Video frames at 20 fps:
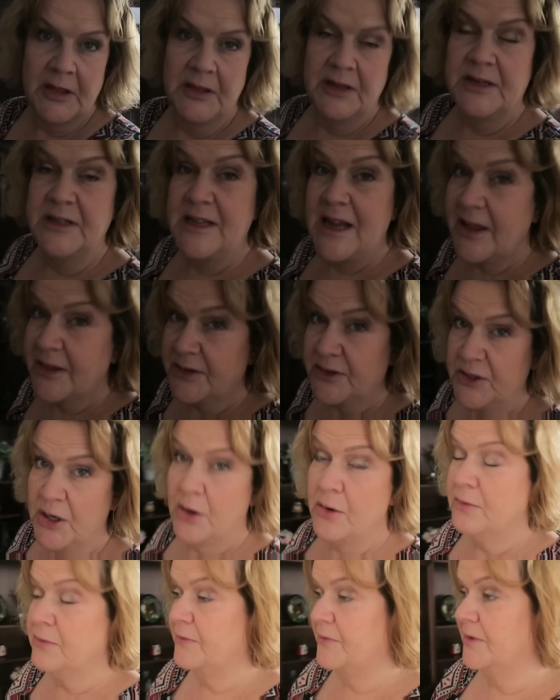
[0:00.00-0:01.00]
the death
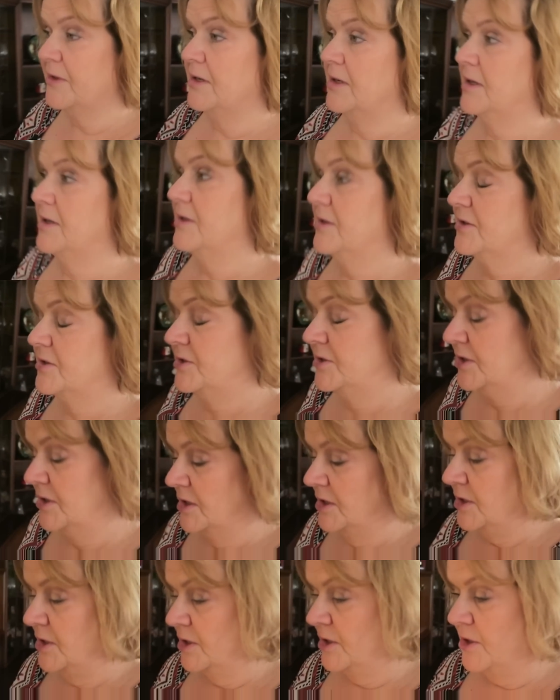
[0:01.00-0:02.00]
toll for the last
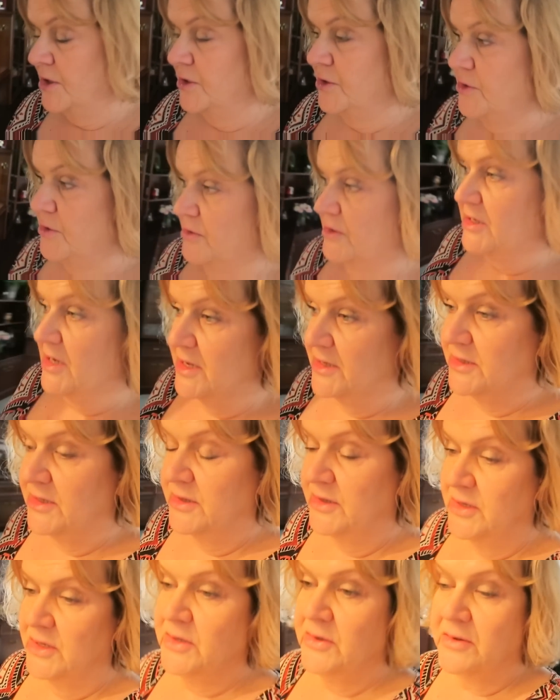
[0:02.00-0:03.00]
2 days
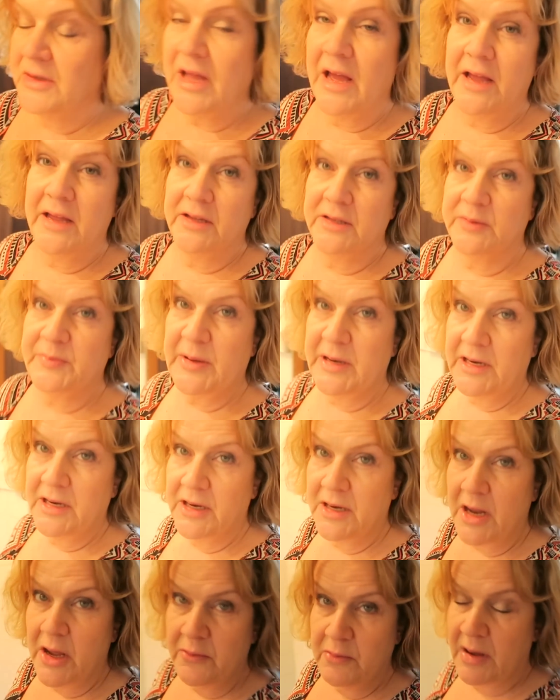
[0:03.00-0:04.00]
in the UK has
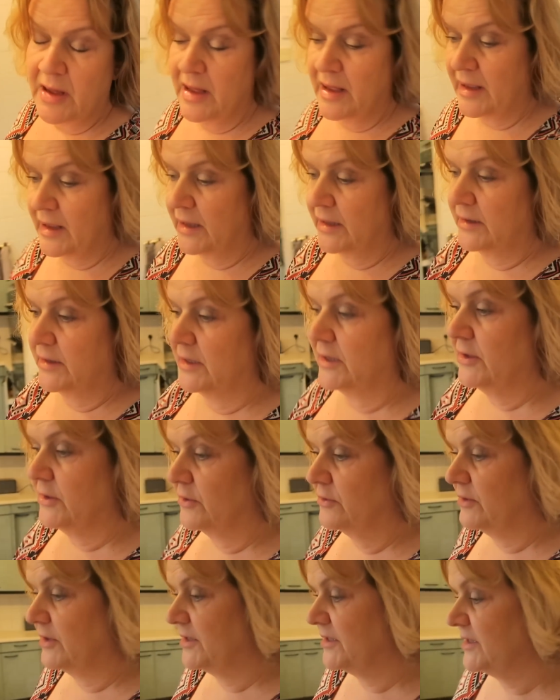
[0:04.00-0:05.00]
been lower, and the
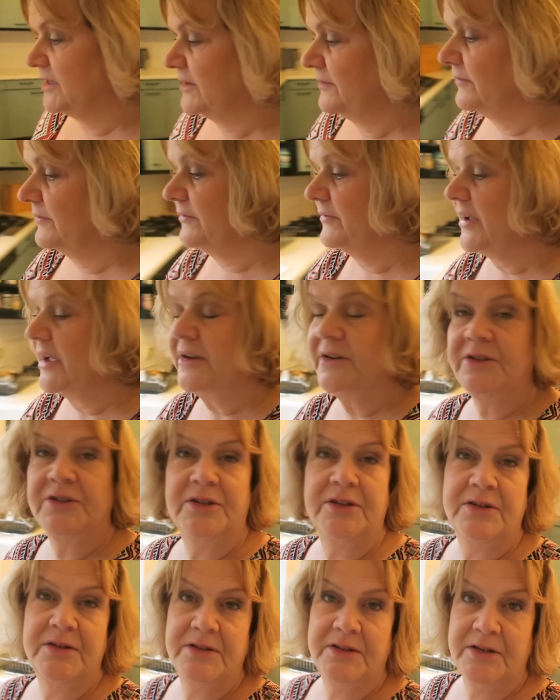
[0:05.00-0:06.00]
increase in
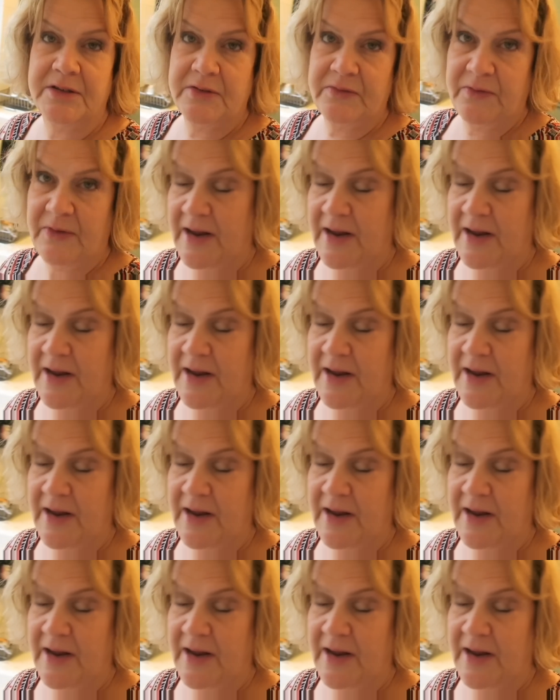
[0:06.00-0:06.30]
infections has